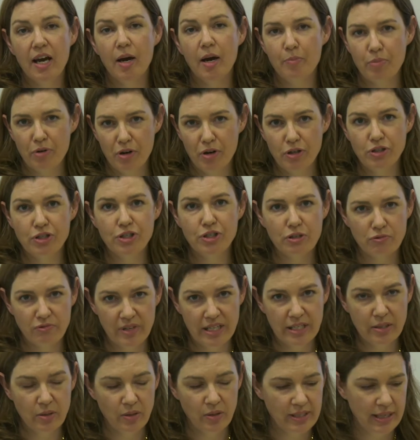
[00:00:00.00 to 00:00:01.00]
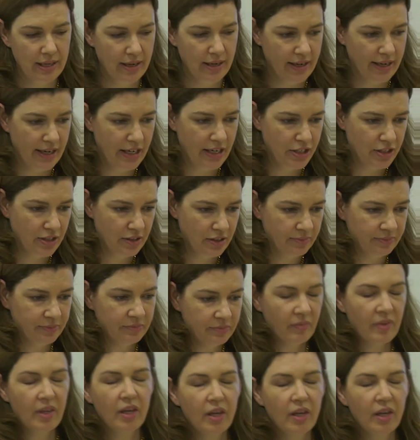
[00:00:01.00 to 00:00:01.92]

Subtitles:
approach to resource allocation?